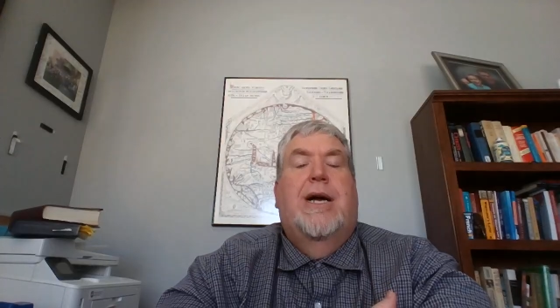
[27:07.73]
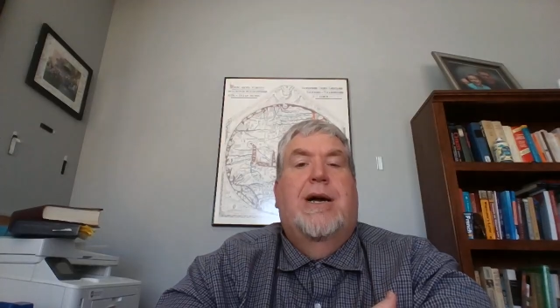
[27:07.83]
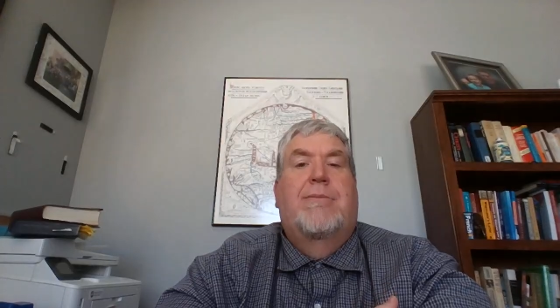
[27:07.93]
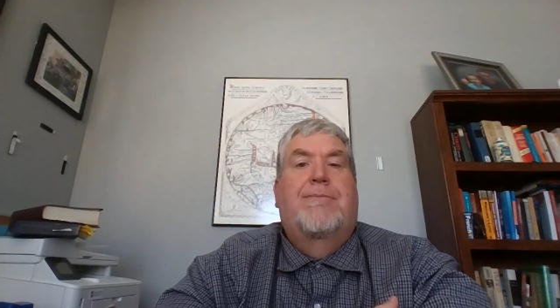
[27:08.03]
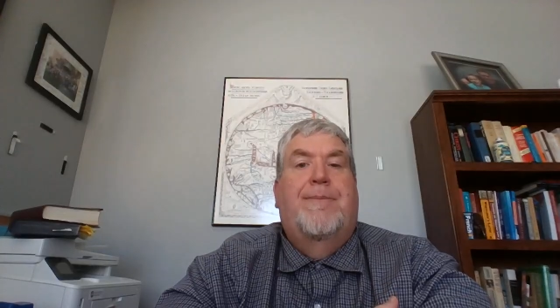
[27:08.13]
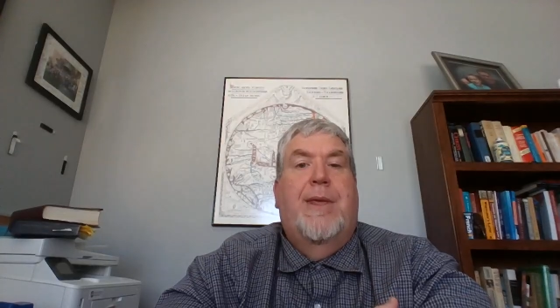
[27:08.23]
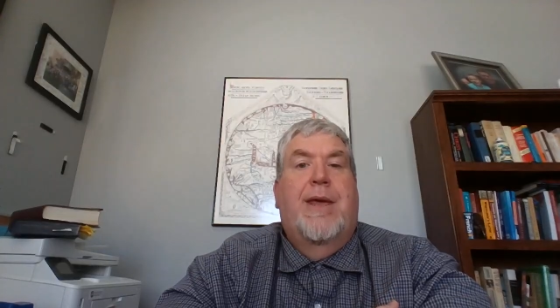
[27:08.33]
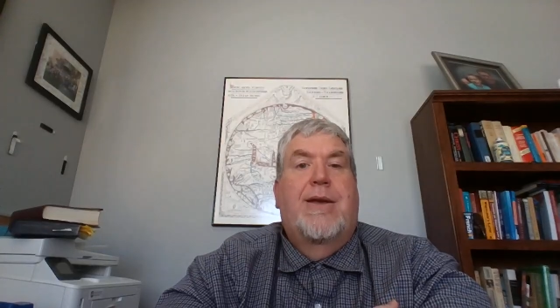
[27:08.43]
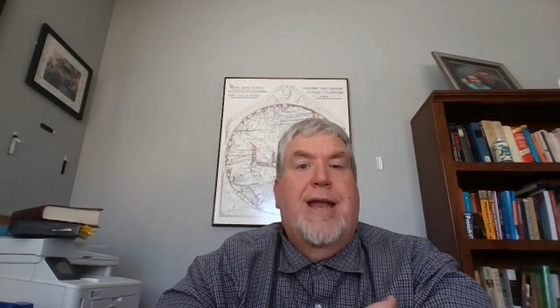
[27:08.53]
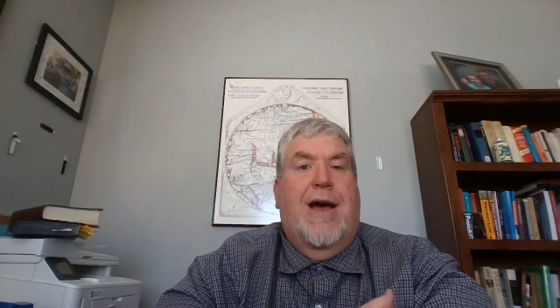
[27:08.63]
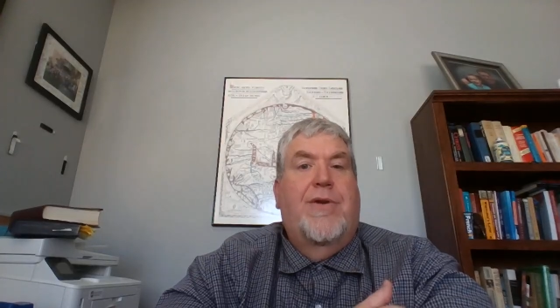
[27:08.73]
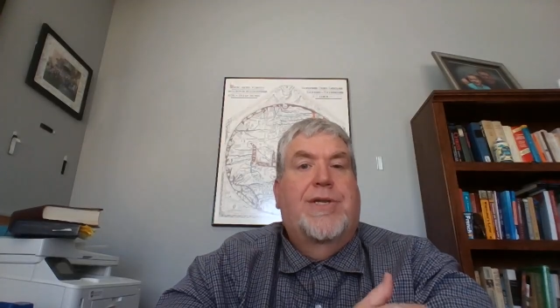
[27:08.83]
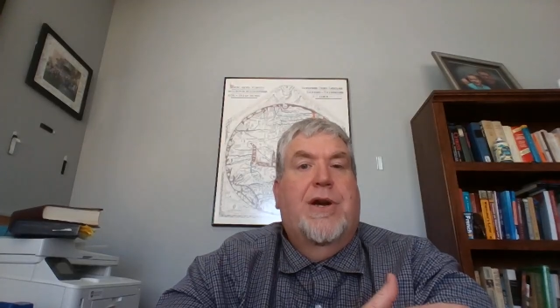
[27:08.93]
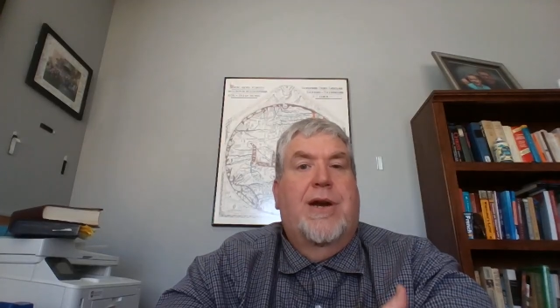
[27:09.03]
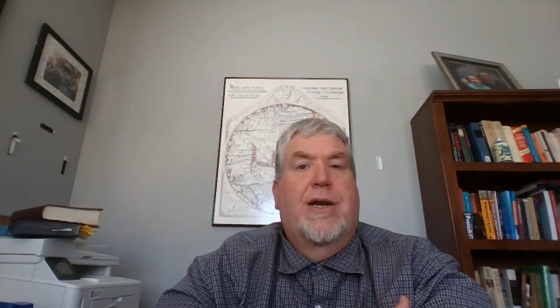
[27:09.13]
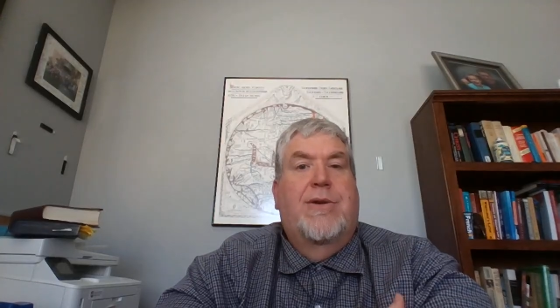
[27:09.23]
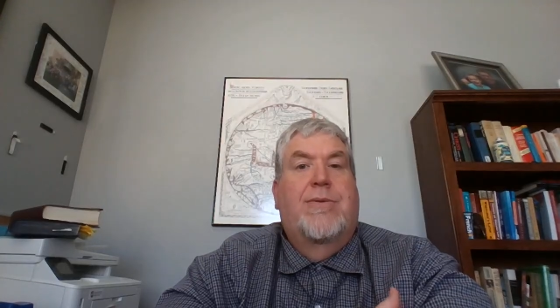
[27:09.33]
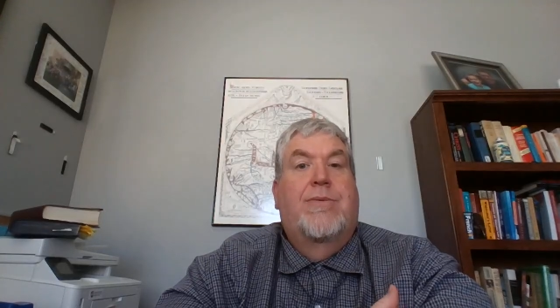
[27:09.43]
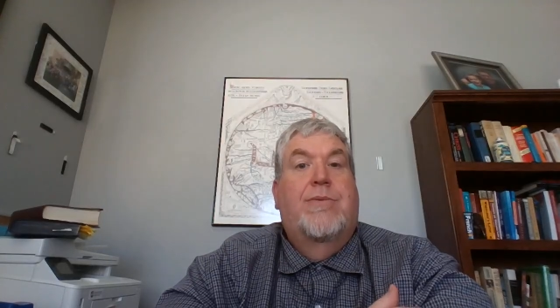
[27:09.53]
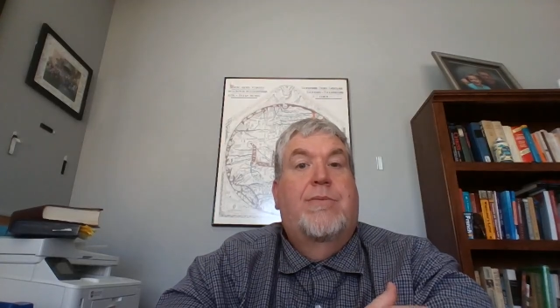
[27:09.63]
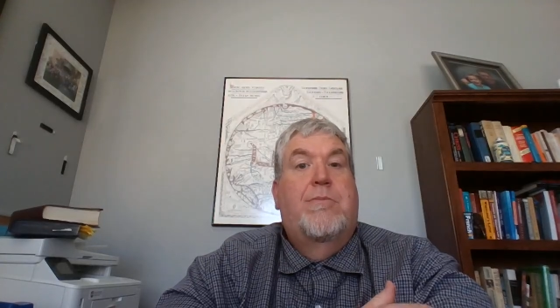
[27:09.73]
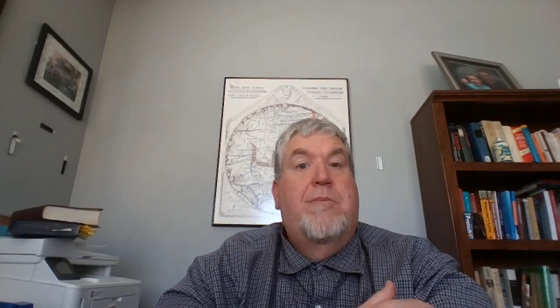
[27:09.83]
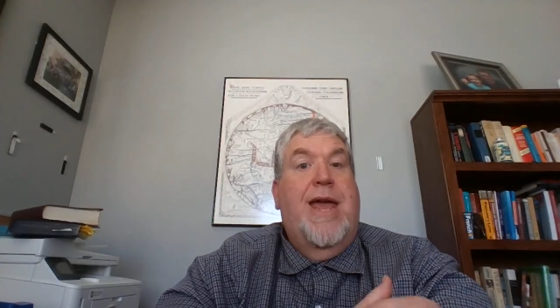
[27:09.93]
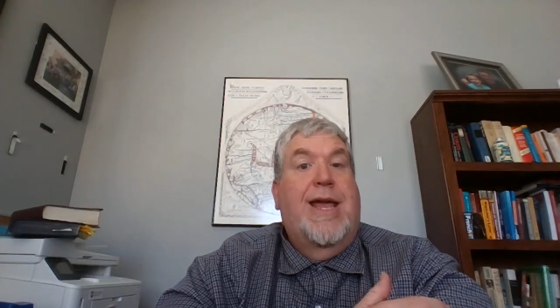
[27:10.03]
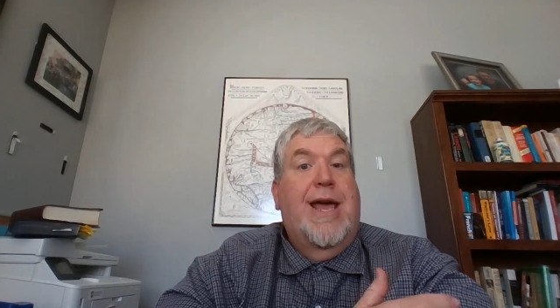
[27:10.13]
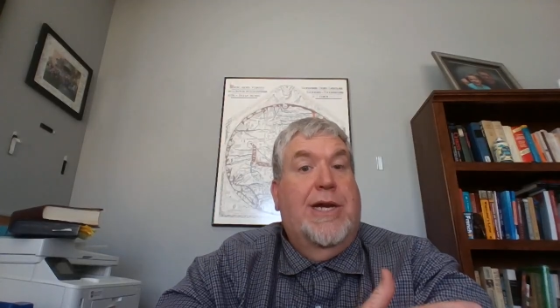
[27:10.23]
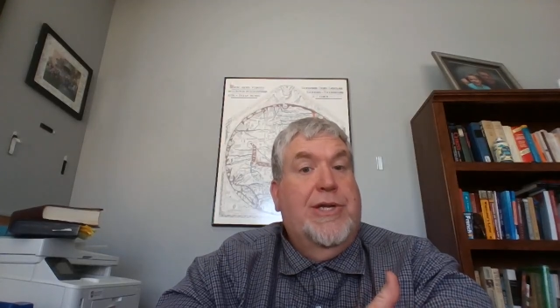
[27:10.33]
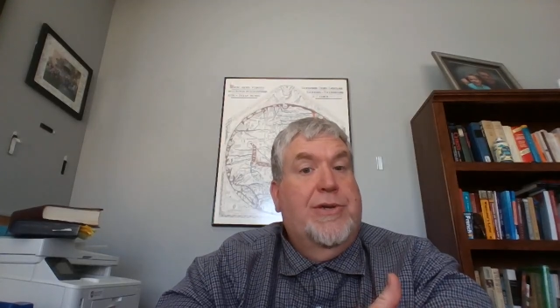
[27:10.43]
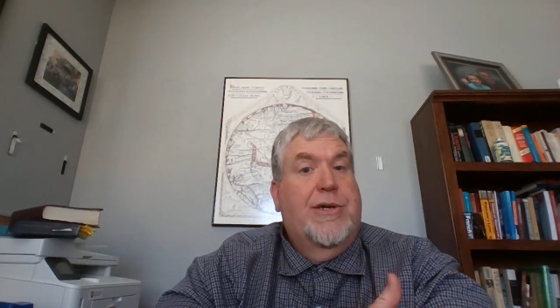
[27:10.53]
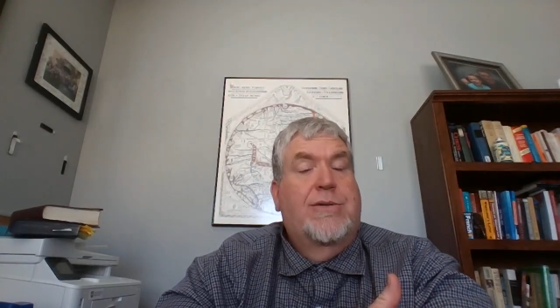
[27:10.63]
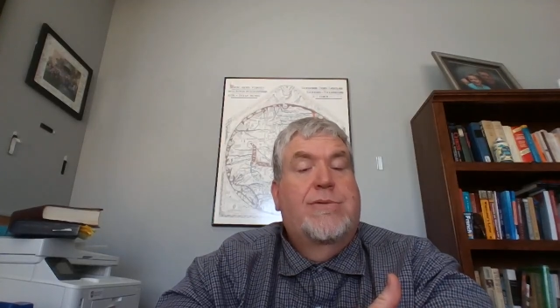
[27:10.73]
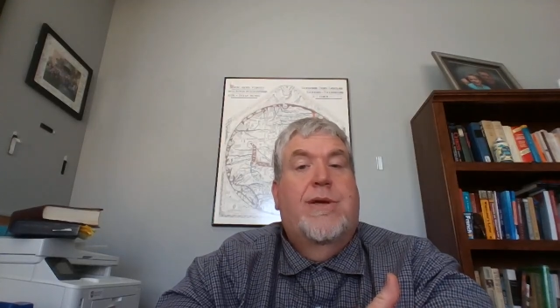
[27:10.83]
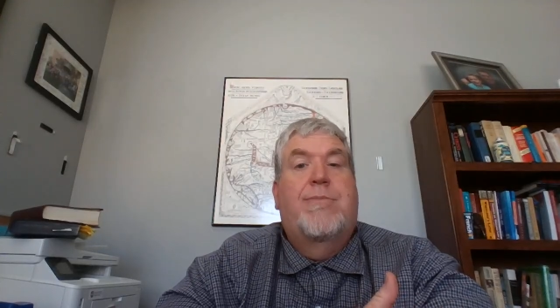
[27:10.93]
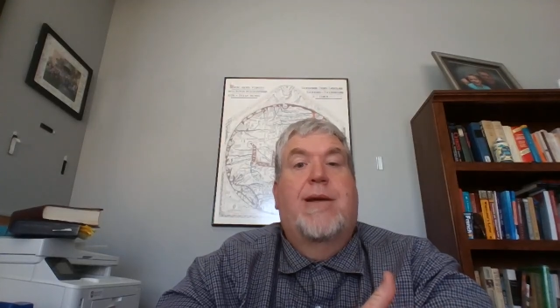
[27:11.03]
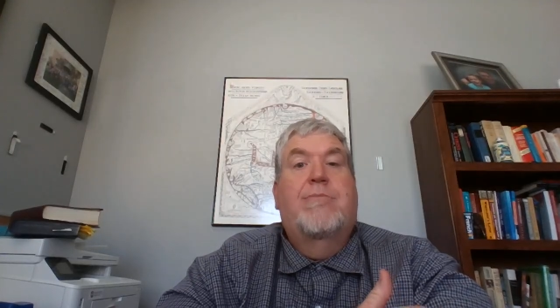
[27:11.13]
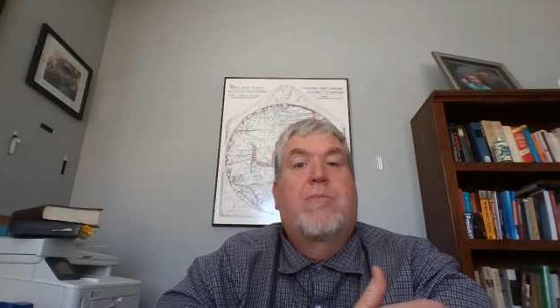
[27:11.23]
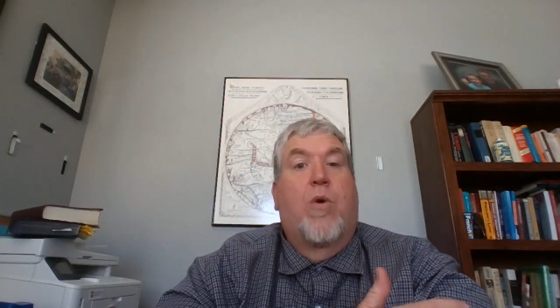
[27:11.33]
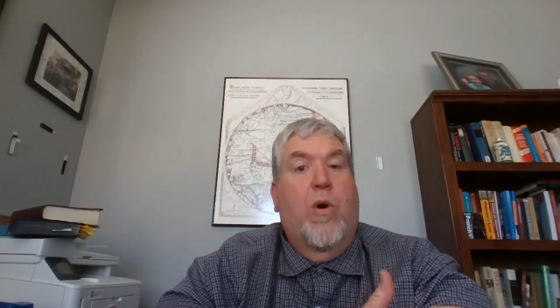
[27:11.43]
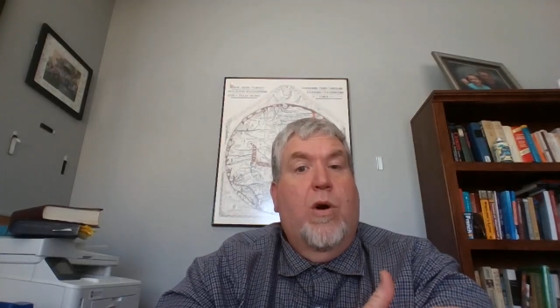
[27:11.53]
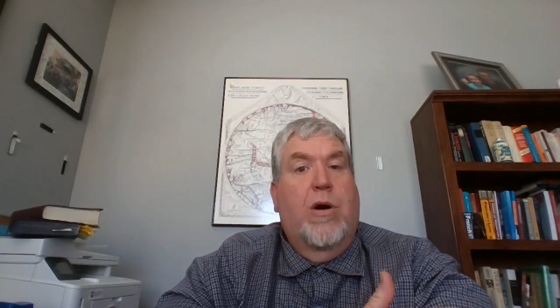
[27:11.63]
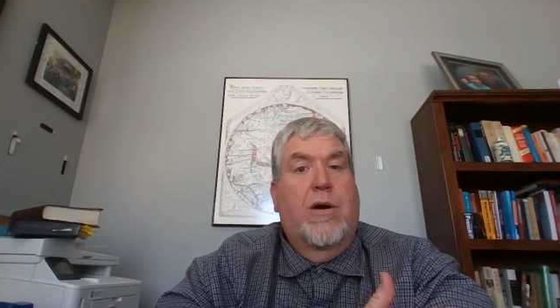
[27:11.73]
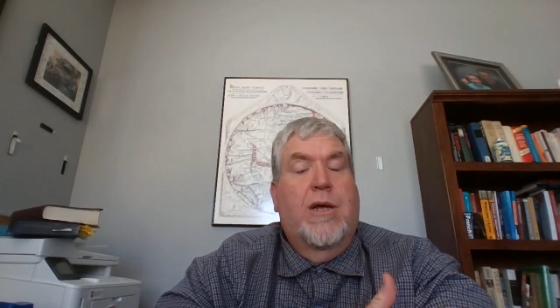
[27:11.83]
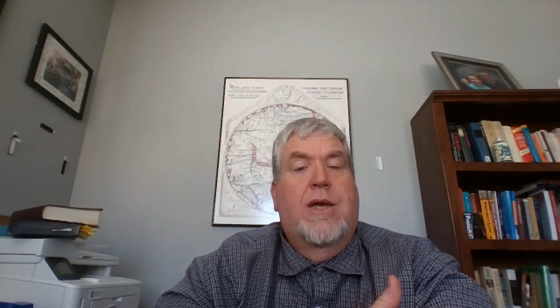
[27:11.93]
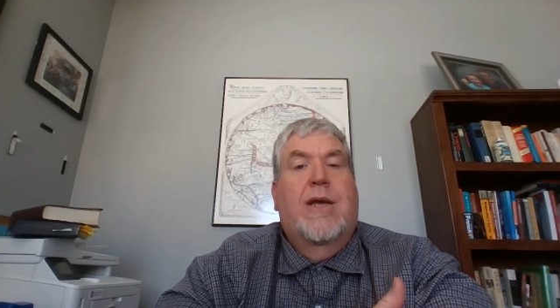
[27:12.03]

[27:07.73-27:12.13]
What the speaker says: Um, Now they're starting to make extra, they make more,